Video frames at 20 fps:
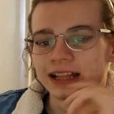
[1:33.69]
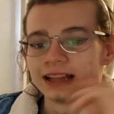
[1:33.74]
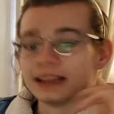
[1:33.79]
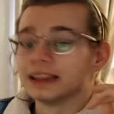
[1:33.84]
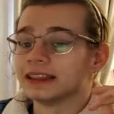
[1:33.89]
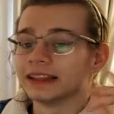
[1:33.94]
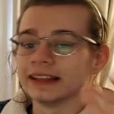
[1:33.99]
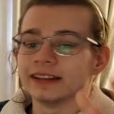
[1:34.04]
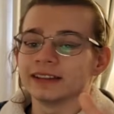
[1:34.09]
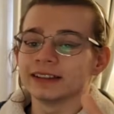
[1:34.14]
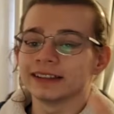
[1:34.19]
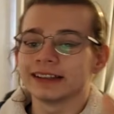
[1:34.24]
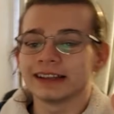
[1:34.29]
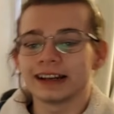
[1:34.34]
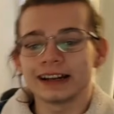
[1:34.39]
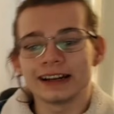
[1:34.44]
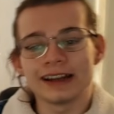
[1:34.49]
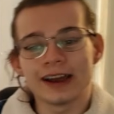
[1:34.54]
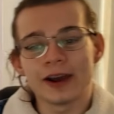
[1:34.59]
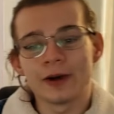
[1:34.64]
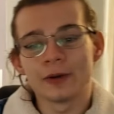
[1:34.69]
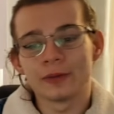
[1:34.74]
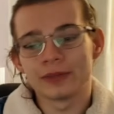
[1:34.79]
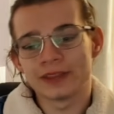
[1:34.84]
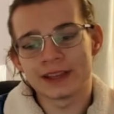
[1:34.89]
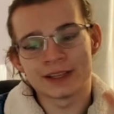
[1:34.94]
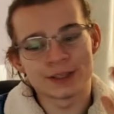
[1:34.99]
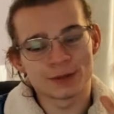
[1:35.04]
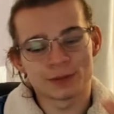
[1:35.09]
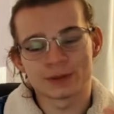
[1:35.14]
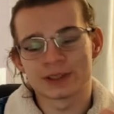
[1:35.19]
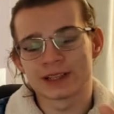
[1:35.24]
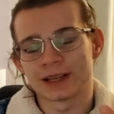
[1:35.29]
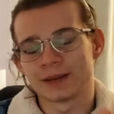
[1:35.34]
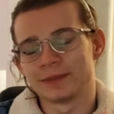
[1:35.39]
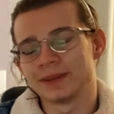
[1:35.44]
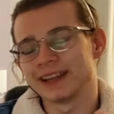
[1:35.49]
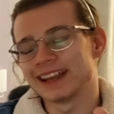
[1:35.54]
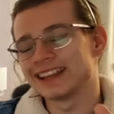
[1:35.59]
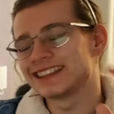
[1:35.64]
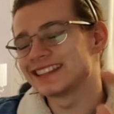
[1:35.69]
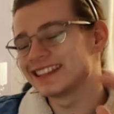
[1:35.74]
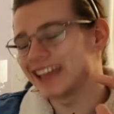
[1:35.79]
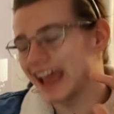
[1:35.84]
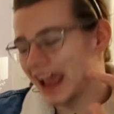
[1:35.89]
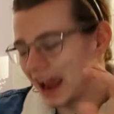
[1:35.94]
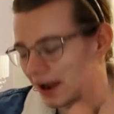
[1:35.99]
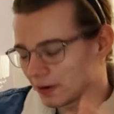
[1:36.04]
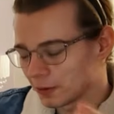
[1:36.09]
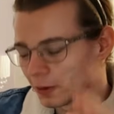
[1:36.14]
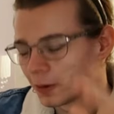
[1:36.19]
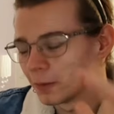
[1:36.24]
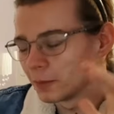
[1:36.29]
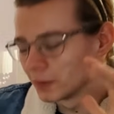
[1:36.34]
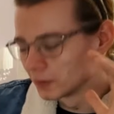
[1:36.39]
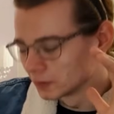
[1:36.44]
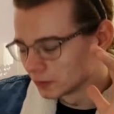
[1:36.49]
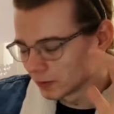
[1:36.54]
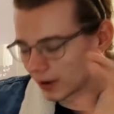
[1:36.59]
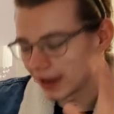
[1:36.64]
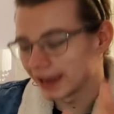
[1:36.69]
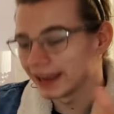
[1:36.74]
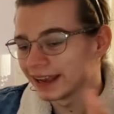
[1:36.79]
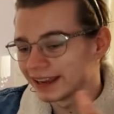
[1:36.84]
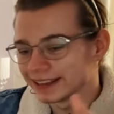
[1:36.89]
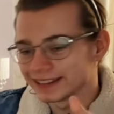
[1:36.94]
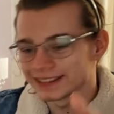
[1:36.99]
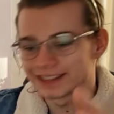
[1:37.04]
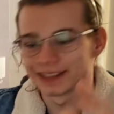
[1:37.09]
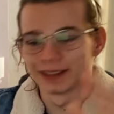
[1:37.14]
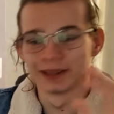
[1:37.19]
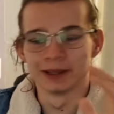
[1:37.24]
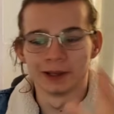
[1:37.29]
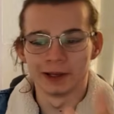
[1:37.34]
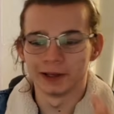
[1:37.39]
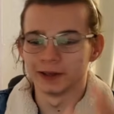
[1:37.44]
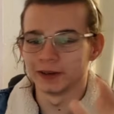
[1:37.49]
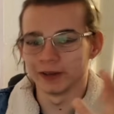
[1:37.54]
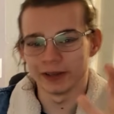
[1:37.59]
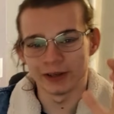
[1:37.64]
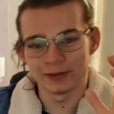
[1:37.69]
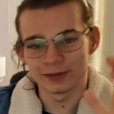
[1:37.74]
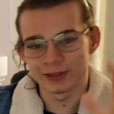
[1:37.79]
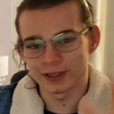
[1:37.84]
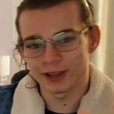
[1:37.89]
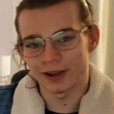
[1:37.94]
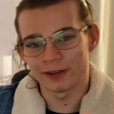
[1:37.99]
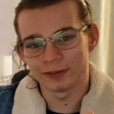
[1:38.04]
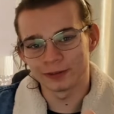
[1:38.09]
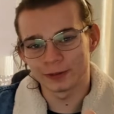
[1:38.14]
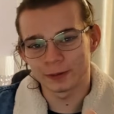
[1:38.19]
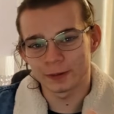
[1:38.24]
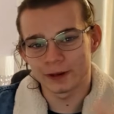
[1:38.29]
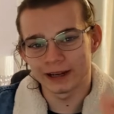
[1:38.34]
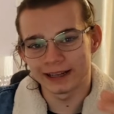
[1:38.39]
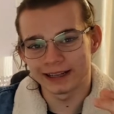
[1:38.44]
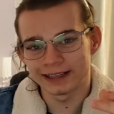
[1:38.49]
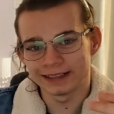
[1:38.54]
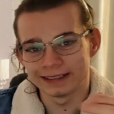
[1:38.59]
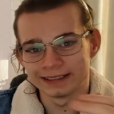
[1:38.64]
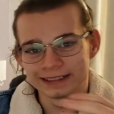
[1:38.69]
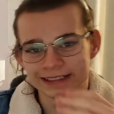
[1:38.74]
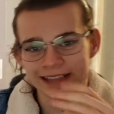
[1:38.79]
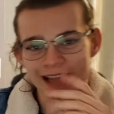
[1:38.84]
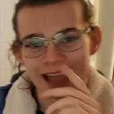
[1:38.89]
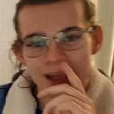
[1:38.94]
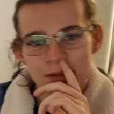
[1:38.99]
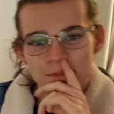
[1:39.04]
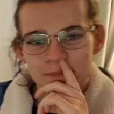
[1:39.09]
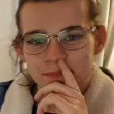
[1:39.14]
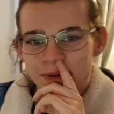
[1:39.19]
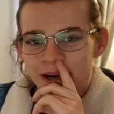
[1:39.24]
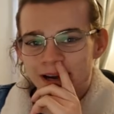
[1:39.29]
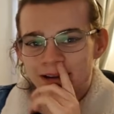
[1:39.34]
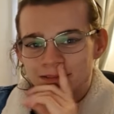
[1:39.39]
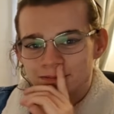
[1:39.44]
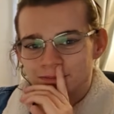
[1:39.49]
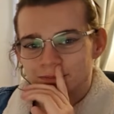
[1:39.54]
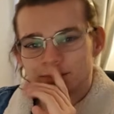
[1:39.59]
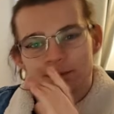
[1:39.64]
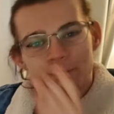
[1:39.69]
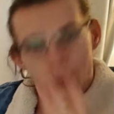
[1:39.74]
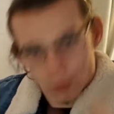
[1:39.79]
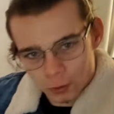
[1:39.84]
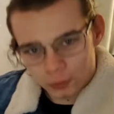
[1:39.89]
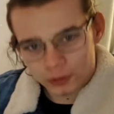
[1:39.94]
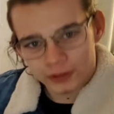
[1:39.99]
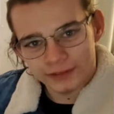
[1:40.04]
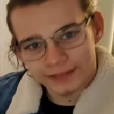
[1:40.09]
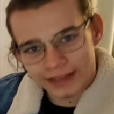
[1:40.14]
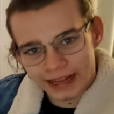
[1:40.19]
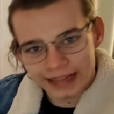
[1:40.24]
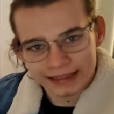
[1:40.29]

Little did I know this was going to be a terrible way to learn a new software, but more on that